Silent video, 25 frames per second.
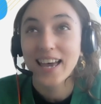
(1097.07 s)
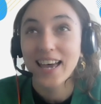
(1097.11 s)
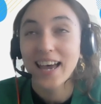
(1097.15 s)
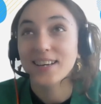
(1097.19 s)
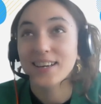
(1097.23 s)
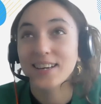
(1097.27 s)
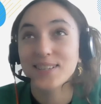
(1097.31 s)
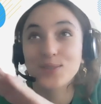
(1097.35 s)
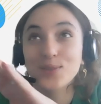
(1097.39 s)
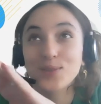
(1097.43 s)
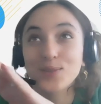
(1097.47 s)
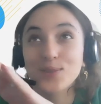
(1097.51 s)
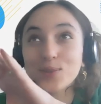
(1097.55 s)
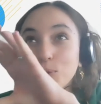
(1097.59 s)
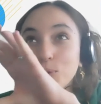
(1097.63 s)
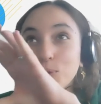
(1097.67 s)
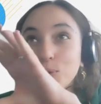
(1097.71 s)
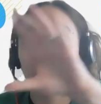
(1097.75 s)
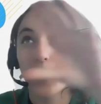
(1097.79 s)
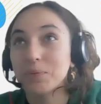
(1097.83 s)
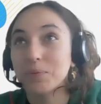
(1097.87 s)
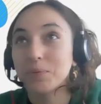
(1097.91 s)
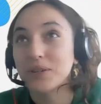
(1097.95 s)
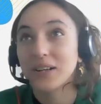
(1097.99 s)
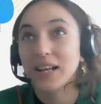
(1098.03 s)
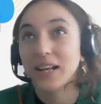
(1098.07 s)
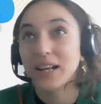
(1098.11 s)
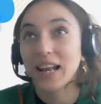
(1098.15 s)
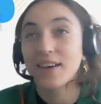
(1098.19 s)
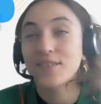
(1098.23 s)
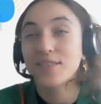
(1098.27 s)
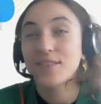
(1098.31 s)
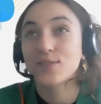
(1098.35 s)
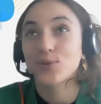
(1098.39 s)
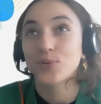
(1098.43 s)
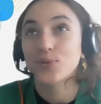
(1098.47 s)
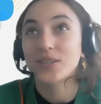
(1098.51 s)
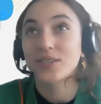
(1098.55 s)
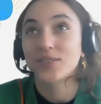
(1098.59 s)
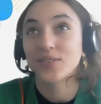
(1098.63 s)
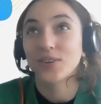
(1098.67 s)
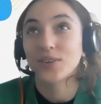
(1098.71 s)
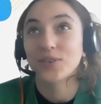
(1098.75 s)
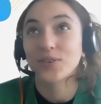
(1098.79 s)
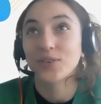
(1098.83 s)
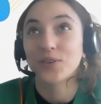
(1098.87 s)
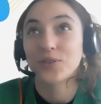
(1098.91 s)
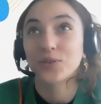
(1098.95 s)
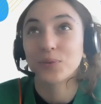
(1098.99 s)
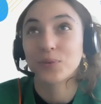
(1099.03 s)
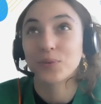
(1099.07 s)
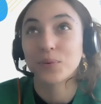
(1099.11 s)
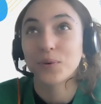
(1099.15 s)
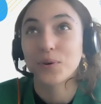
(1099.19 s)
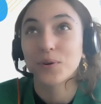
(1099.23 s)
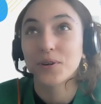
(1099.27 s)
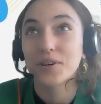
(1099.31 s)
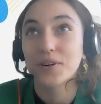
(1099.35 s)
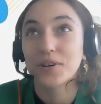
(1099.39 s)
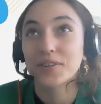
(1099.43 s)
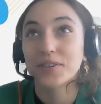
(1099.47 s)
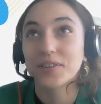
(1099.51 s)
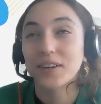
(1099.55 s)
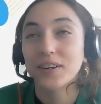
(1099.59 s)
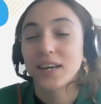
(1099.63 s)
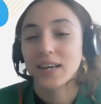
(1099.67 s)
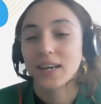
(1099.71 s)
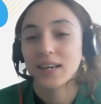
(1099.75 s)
I saw the 1 billion lives written on the board.